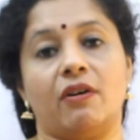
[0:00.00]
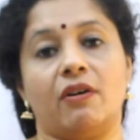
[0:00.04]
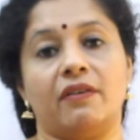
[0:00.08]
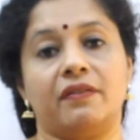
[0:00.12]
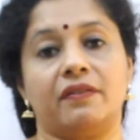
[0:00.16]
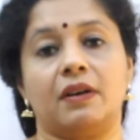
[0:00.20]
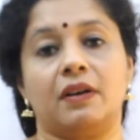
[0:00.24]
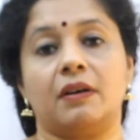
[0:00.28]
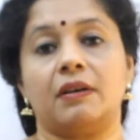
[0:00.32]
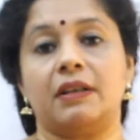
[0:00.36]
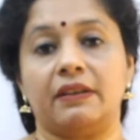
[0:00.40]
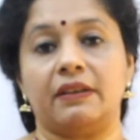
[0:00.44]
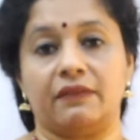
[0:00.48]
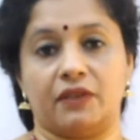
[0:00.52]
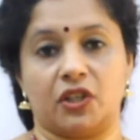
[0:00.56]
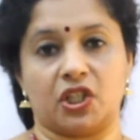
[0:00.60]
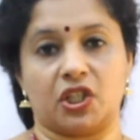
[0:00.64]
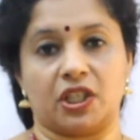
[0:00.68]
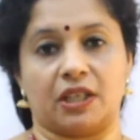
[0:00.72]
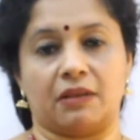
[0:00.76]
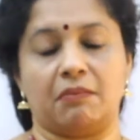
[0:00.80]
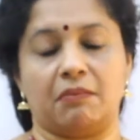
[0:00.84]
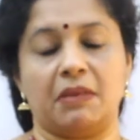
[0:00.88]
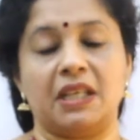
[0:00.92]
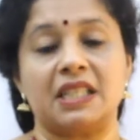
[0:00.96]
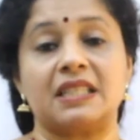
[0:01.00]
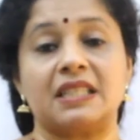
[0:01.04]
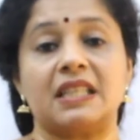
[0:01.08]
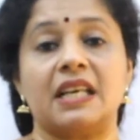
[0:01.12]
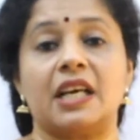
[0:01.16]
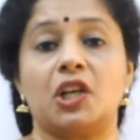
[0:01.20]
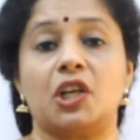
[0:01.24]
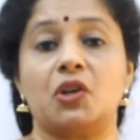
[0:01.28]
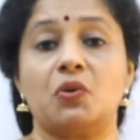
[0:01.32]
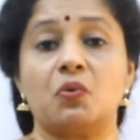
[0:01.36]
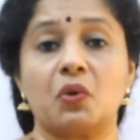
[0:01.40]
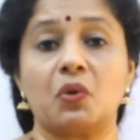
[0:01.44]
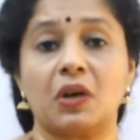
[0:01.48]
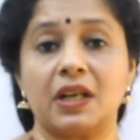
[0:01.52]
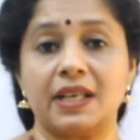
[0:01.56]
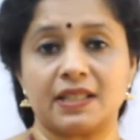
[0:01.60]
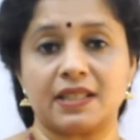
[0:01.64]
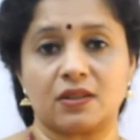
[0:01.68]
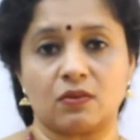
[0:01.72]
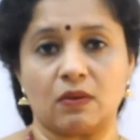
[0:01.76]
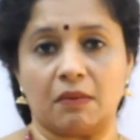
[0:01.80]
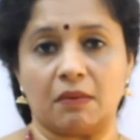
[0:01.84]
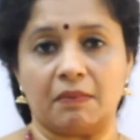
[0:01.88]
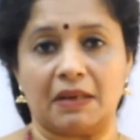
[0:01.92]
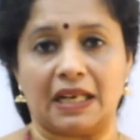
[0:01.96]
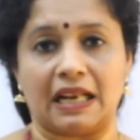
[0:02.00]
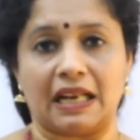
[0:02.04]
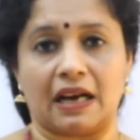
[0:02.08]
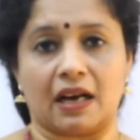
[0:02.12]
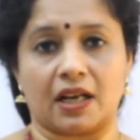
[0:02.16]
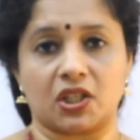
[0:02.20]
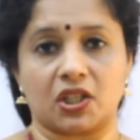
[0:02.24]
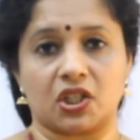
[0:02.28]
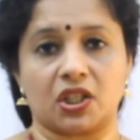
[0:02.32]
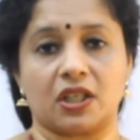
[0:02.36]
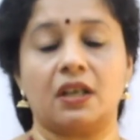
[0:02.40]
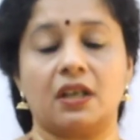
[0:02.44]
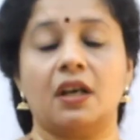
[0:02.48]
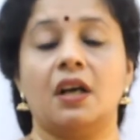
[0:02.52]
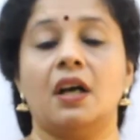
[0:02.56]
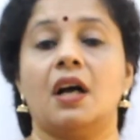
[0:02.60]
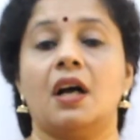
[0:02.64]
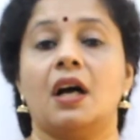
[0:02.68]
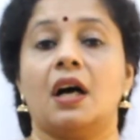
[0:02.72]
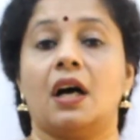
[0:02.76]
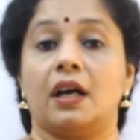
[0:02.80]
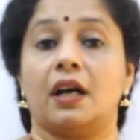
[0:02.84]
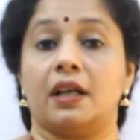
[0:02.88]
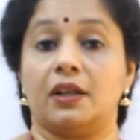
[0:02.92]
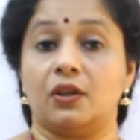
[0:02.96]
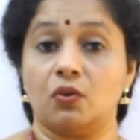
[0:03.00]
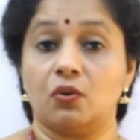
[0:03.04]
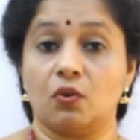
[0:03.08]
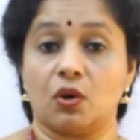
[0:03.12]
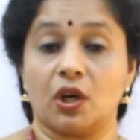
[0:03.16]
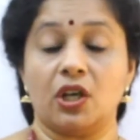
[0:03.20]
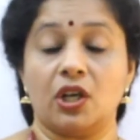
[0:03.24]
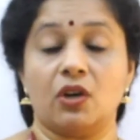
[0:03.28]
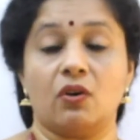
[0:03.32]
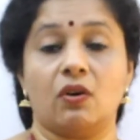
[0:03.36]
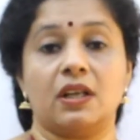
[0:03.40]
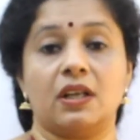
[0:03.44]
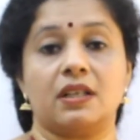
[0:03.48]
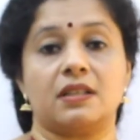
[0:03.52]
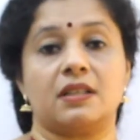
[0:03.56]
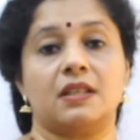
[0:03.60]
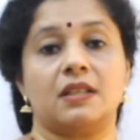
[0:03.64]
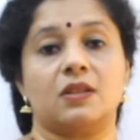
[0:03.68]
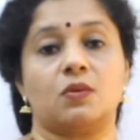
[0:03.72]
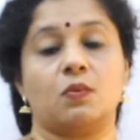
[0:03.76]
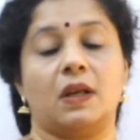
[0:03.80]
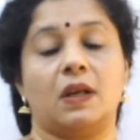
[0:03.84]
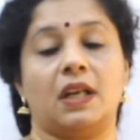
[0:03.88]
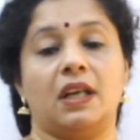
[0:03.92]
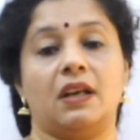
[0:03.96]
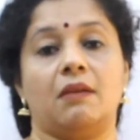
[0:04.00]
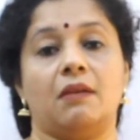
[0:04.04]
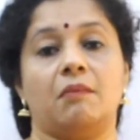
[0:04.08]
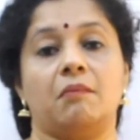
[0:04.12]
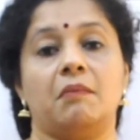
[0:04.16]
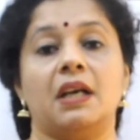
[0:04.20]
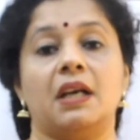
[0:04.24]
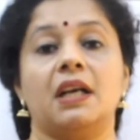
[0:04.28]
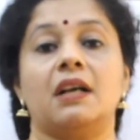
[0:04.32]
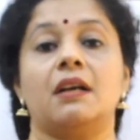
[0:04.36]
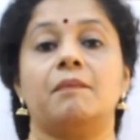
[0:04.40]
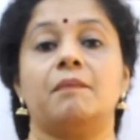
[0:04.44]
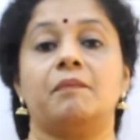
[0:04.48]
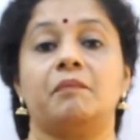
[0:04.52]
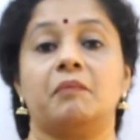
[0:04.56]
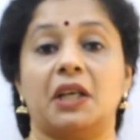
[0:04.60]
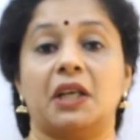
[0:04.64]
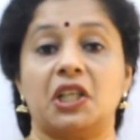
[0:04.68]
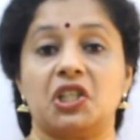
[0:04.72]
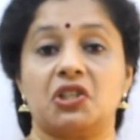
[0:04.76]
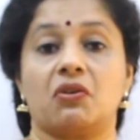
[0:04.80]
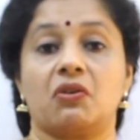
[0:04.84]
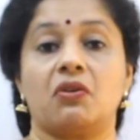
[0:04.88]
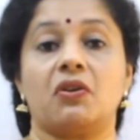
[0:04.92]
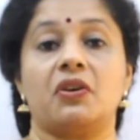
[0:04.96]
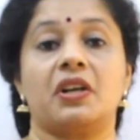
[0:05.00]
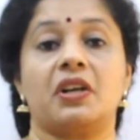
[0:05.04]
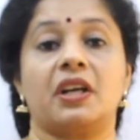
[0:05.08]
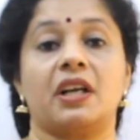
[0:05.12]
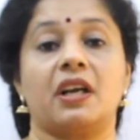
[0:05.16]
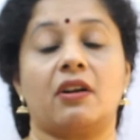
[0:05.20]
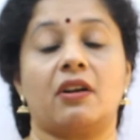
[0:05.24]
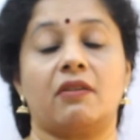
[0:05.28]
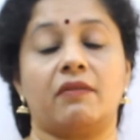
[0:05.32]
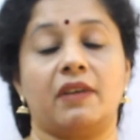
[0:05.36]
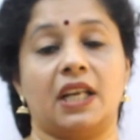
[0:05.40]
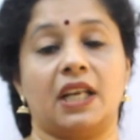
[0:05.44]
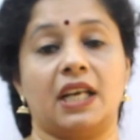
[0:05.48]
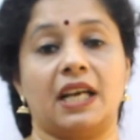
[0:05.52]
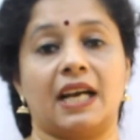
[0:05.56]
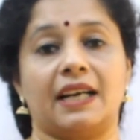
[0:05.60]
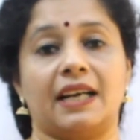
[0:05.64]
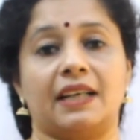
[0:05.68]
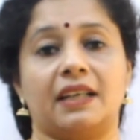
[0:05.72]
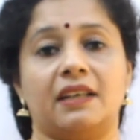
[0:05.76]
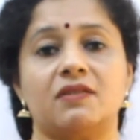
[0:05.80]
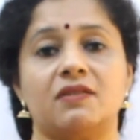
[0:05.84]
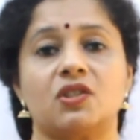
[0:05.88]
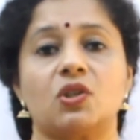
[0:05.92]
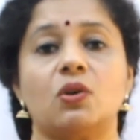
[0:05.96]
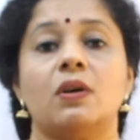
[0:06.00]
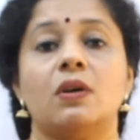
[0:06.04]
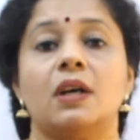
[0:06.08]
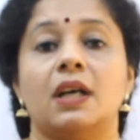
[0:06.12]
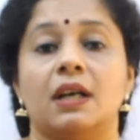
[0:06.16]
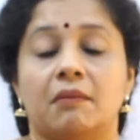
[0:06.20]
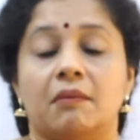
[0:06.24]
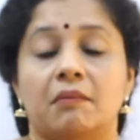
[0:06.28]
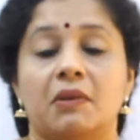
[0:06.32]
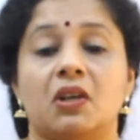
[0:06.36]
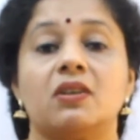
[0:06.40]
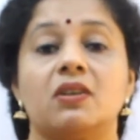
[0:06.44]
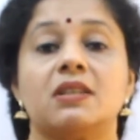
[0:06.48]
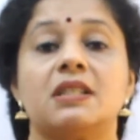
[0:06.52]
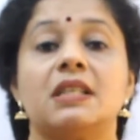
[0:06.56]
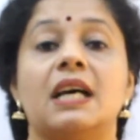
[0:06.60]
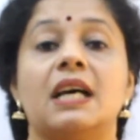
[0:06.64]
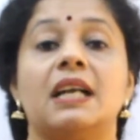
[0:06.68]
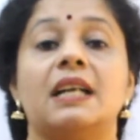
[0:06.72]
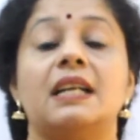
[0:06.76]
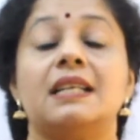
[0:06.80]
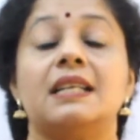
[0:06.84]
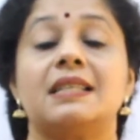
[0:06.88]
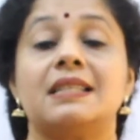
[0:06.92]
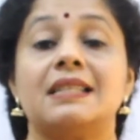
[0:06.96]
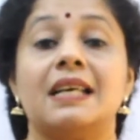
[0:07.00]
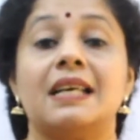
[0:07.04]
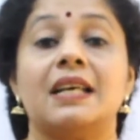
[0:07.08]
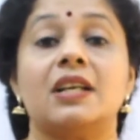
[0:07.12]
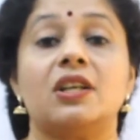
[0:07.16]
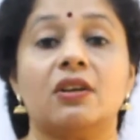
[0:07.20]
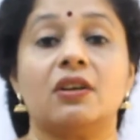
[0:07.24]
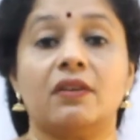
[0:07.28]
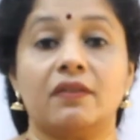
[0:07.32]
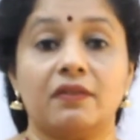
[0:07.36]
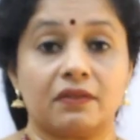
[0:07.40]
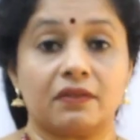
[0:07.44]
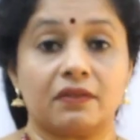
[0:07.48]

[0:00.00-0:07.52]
of a division, means their nucleus will be larger, nucleolus is very big, mitochondria are very active, so because they are in a state of